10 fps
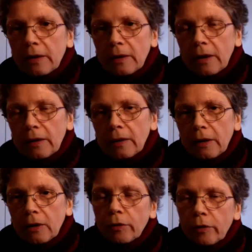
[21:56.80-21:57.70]
I
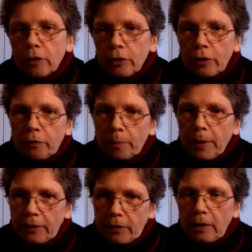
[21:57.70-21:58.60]
lose a lot of
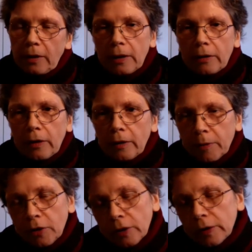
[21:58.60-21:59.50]
parts,
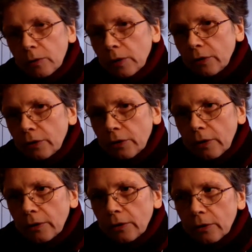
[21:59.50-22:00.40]
especially when
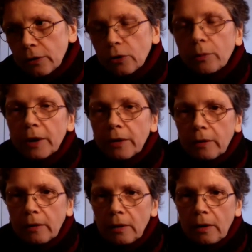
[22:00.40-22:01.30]
on the humid,
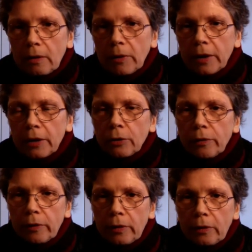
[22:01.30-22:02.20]
when I
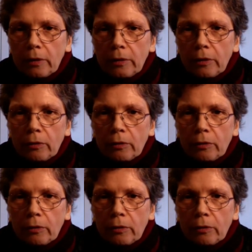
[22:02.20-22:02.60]
use your